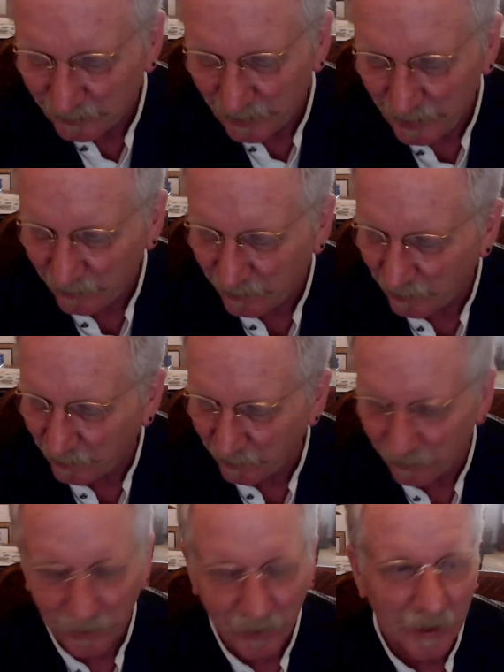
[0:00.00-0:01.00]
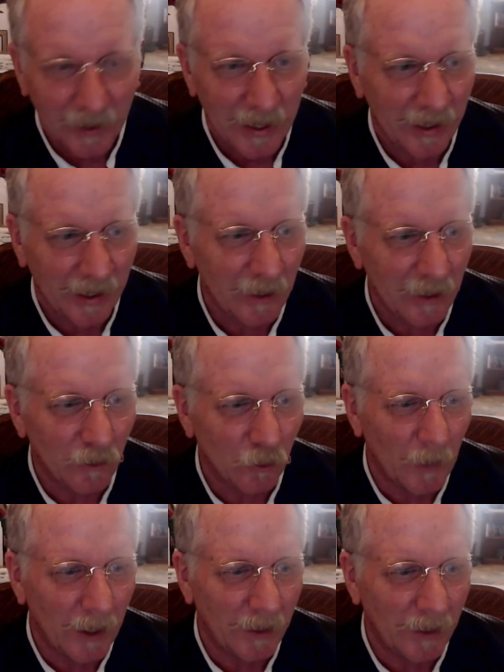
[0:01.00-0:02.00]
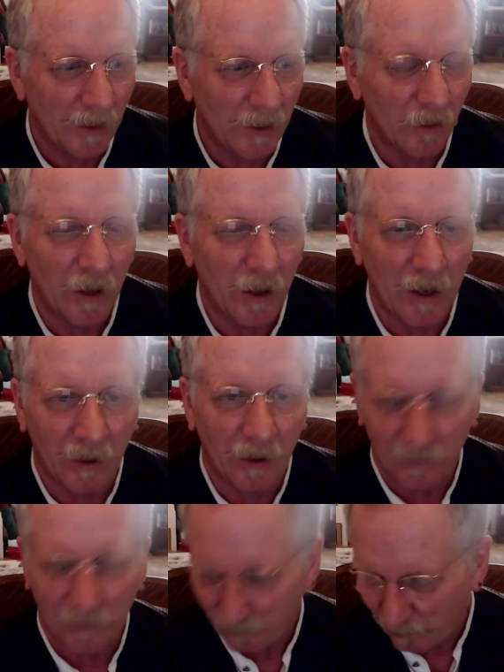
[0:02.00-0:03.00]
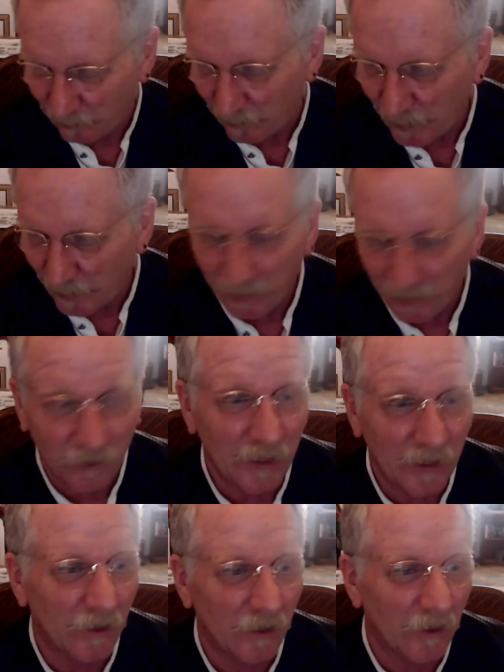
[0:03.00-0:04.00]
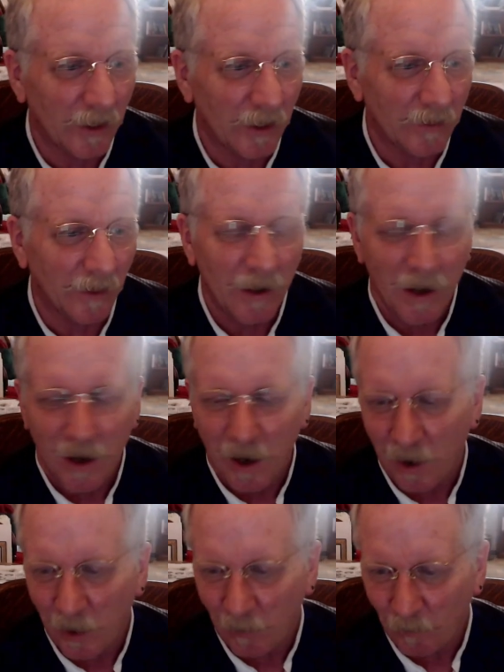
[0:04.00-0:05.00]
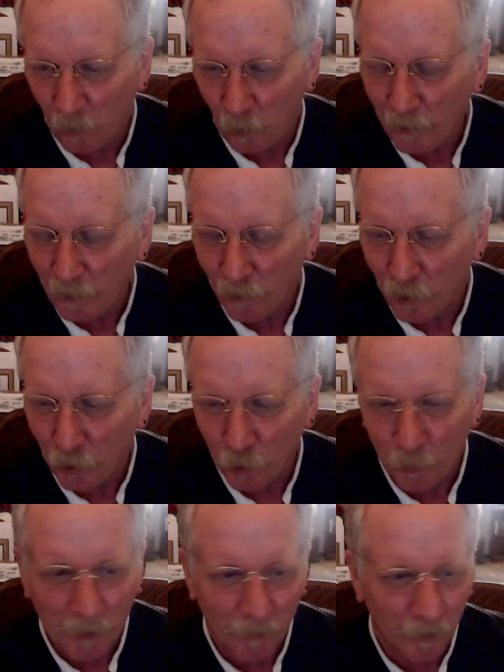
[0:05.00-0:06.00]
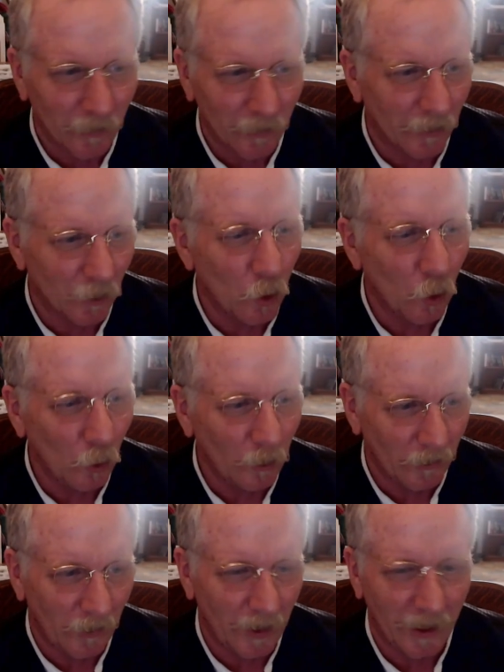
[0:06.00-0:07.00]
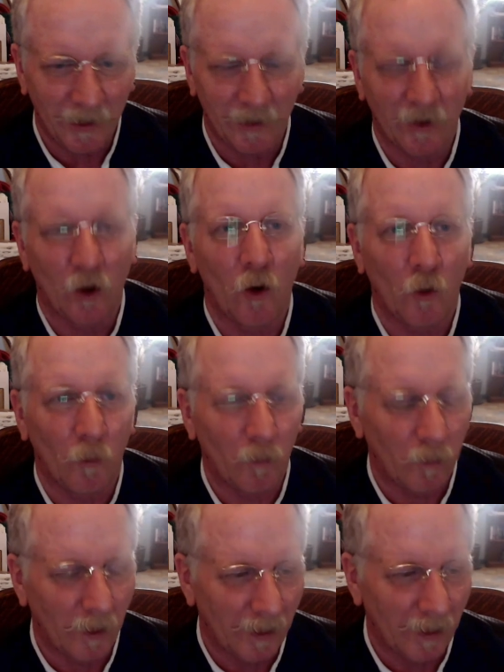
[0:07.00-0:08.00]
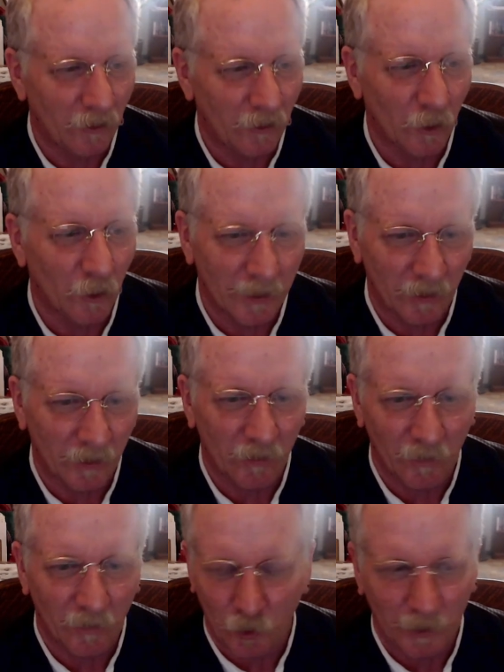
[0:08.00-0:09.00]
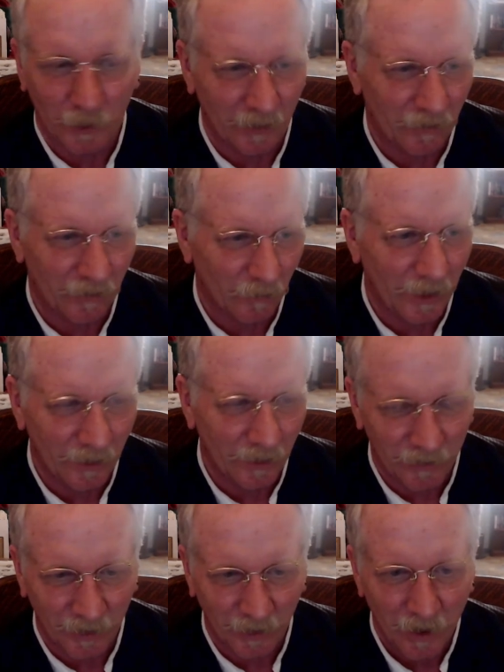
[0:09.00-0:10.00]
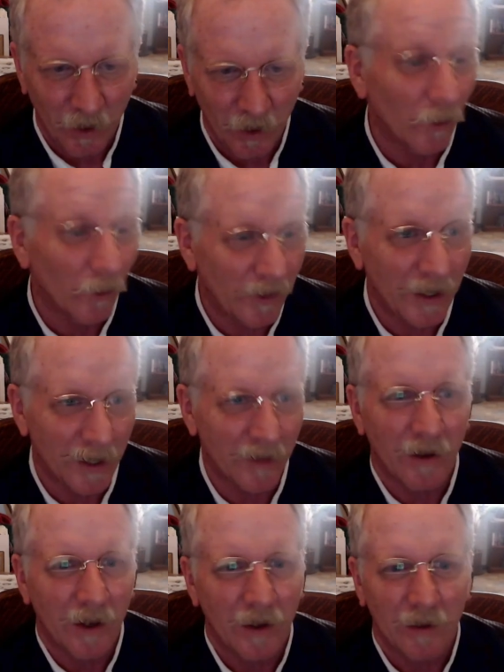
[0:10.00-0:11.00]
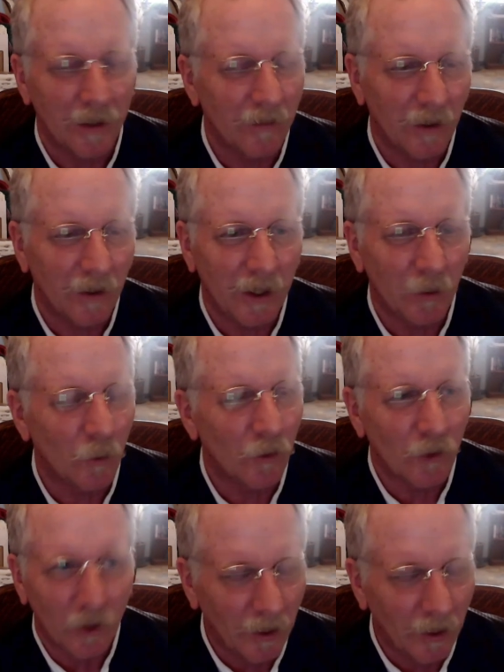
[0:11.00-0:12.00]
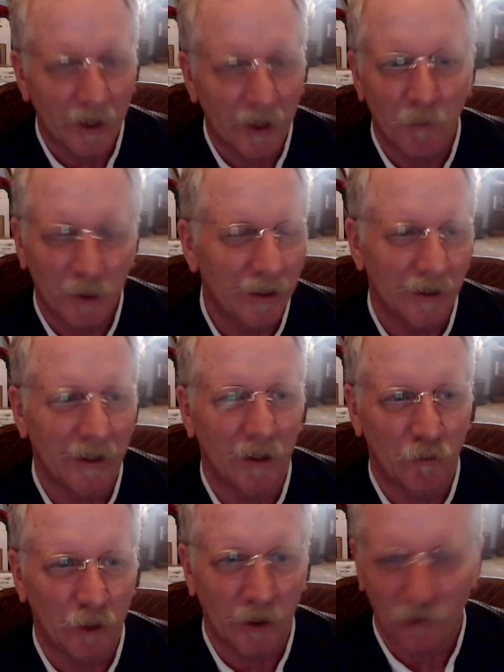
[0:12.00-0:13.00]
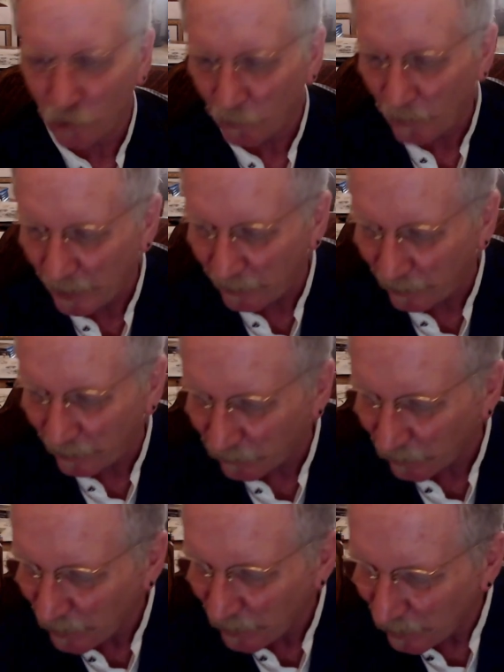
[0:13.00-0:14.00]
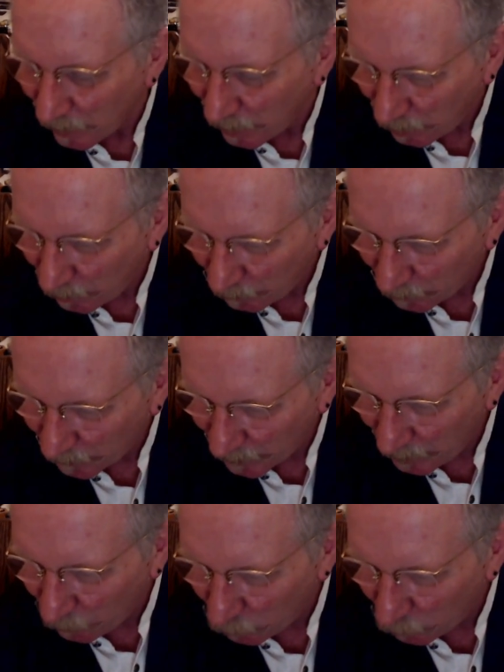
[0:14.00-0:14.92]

Heath is made to made to stand underneath it. One of the newspapers said the coolest head in the whole place during this incident was Heath. They said he was like completely unflustered by this. He